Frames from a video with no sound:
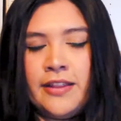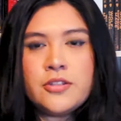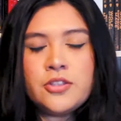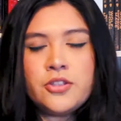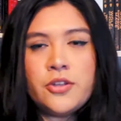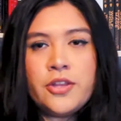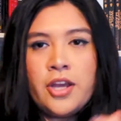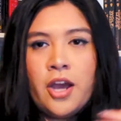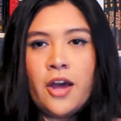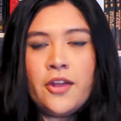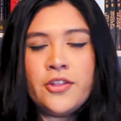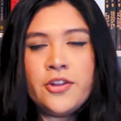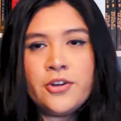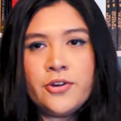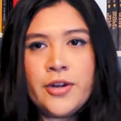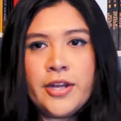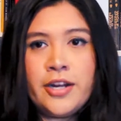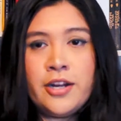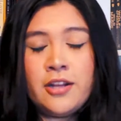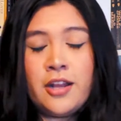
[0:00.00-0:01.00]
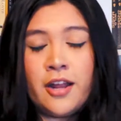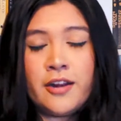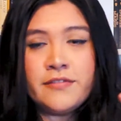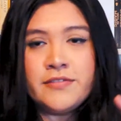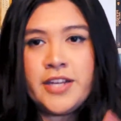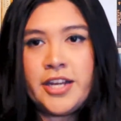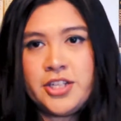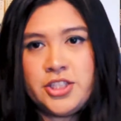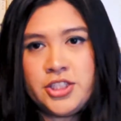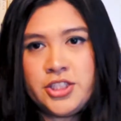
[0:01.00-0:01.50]
so the author created a lot of
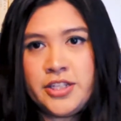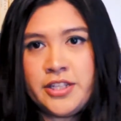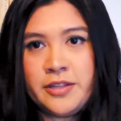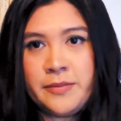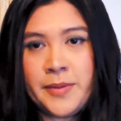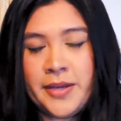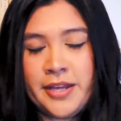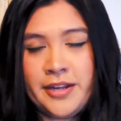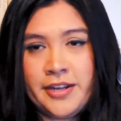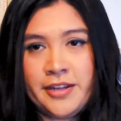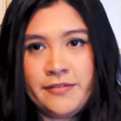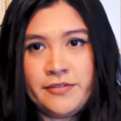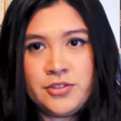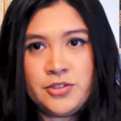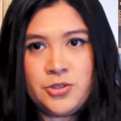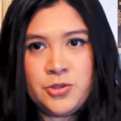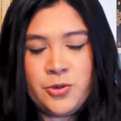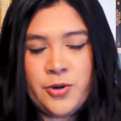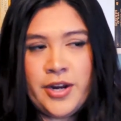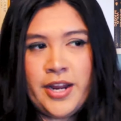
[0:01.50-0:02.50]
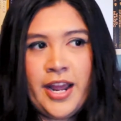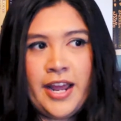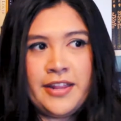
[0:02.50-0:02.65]
tension at the beginning of the story.